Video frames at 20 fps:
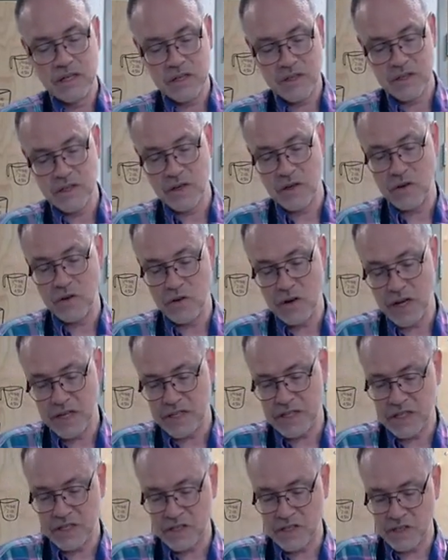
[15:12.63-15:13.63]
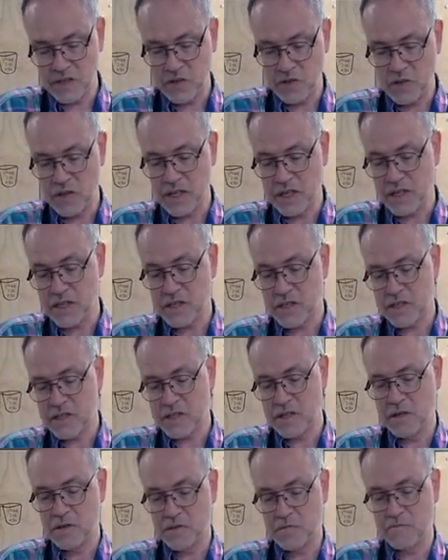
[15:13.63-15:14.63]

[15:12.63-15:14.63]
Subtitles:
So I just do this.